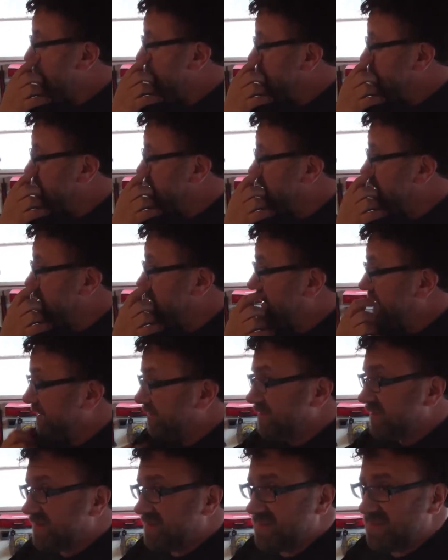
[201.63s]
Generic, I
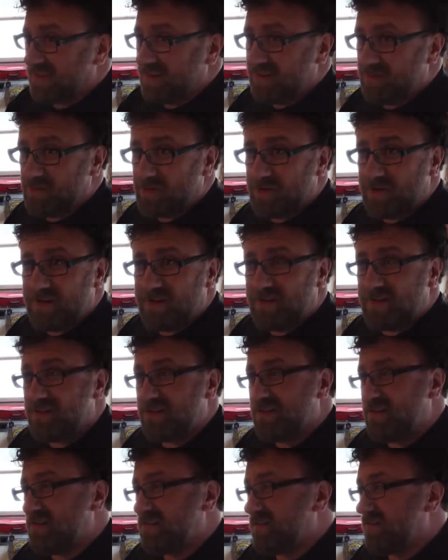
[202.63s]
think they
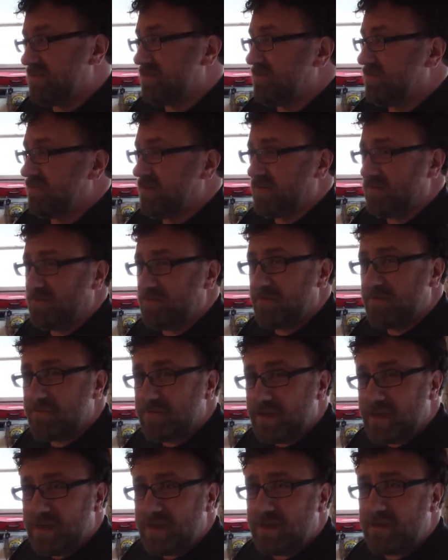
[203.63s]
were, what,
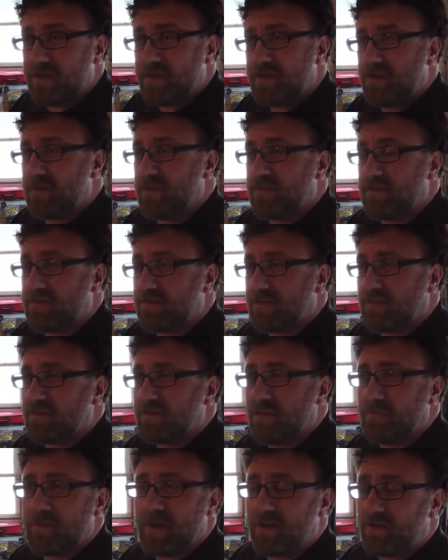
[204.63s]
50,
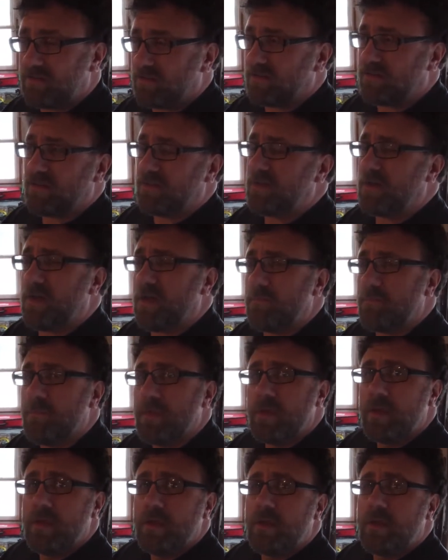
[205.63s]
60 bucks at the time.